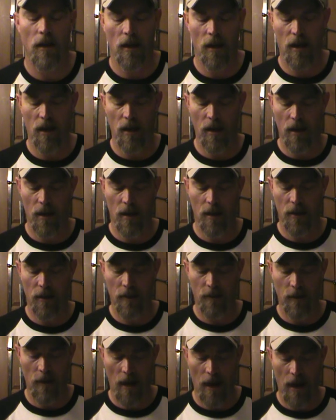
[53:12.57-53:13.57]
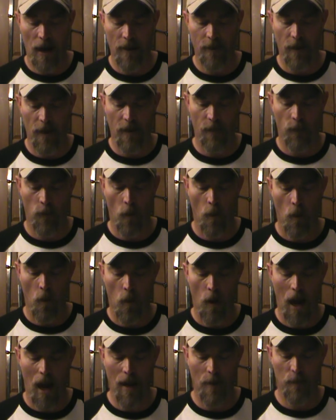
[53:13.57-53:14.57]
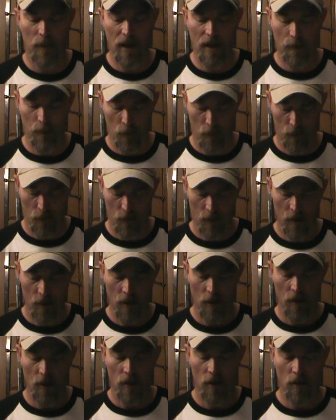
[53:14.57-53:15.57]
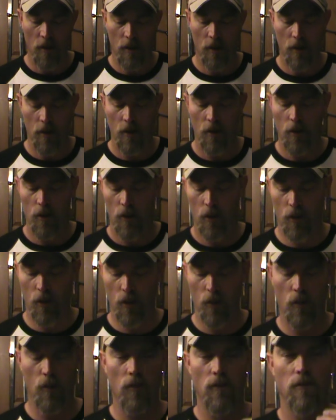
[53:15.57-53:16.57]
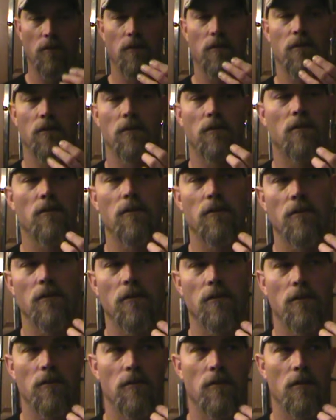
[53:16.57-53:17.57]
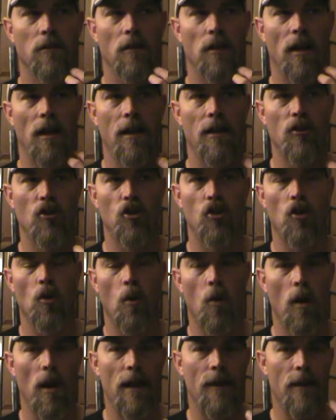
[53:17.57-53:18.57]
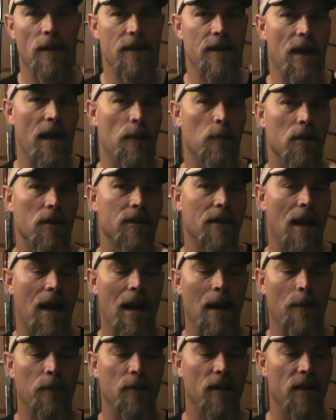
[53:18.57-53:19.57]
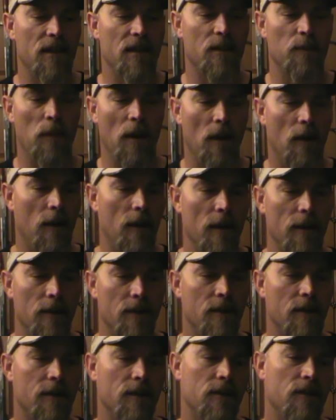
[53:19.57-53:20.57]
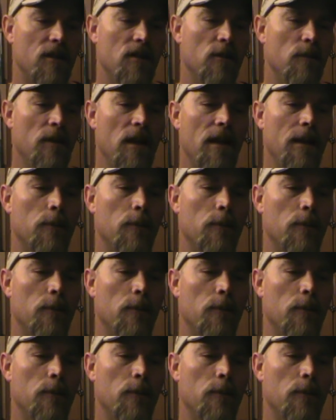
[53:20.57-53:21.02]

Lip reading: And I think for a lot of people who enjoy the tabletop experience, to be